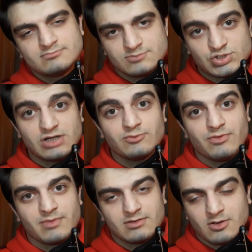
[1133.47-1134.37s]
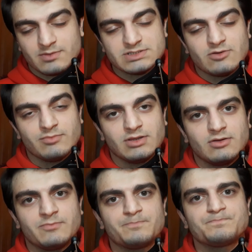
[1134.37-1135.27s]
share it with me, comment down
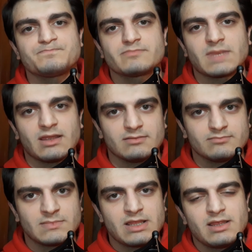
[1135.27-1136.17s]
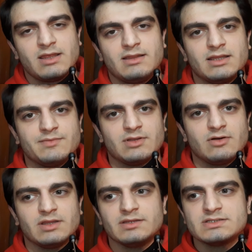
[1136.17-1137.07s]
below and let me know.
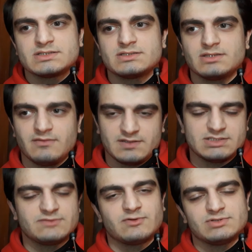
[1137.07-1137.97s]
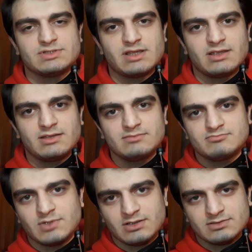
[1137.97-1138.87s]
And this is it for today,
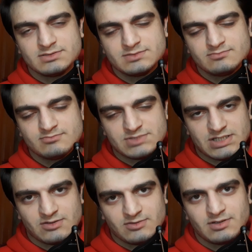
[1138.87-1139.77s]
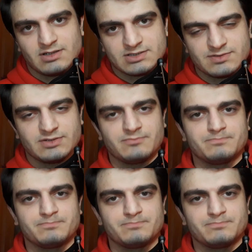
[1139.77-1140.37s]
and see you in next video.